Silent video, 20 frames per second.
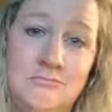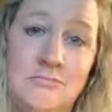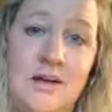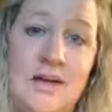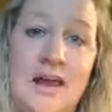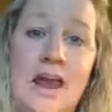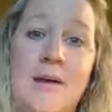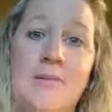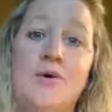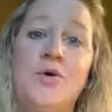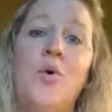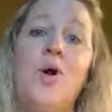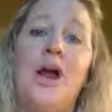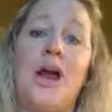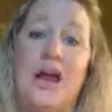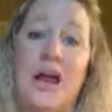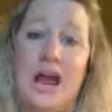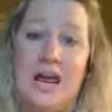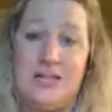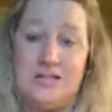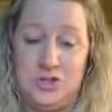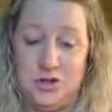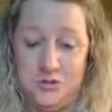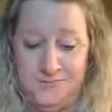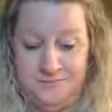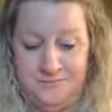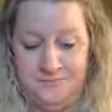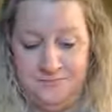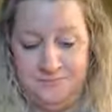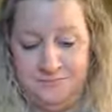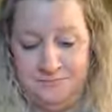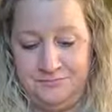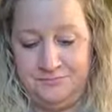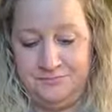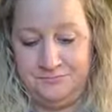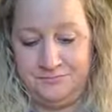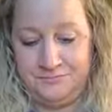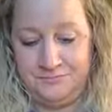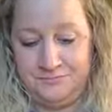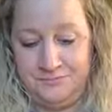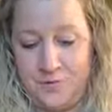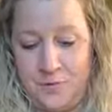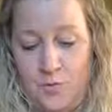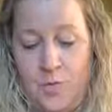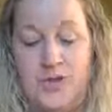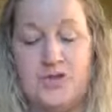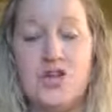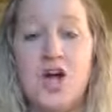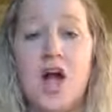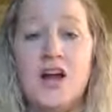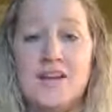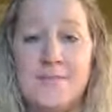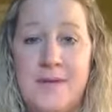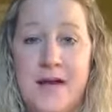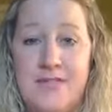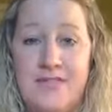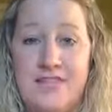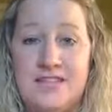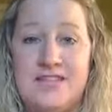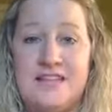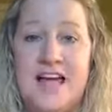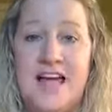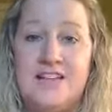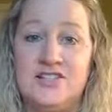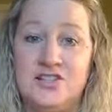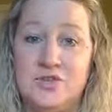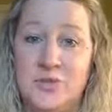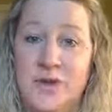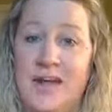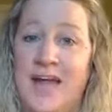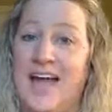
and I'm an organizer. We talked about this last week.